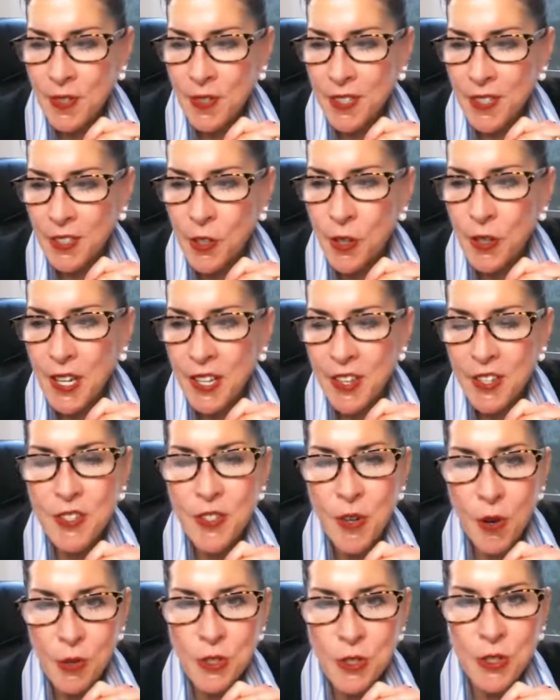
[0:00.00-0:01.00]
look at the
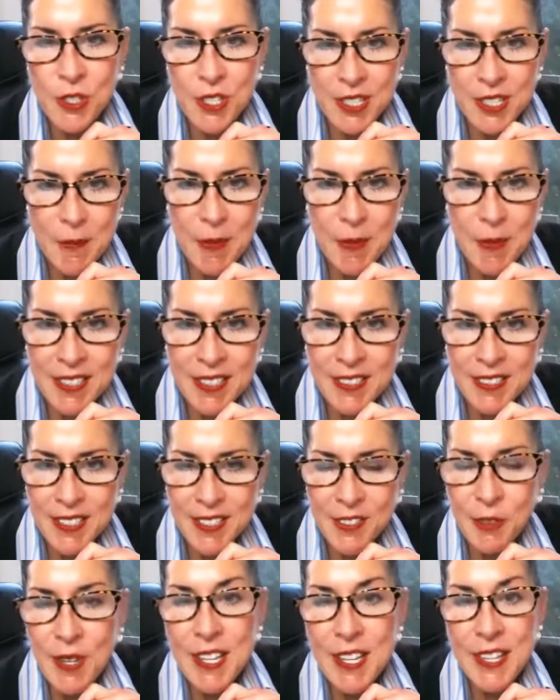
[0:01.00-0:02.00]
social dilemma,
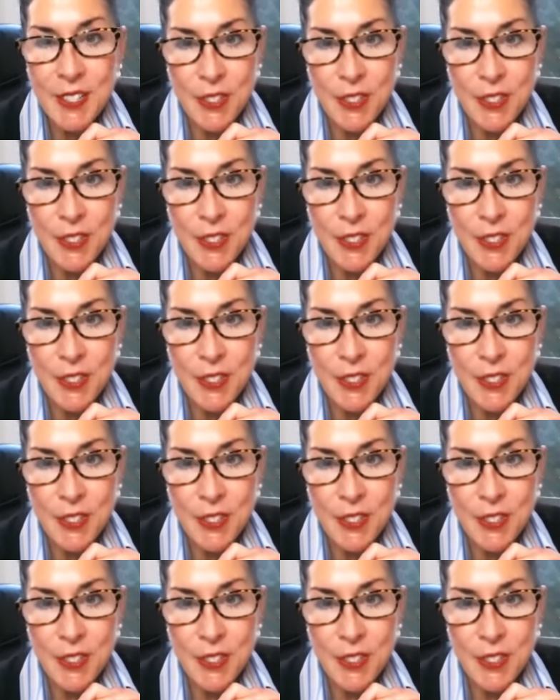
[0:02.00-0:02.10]
read the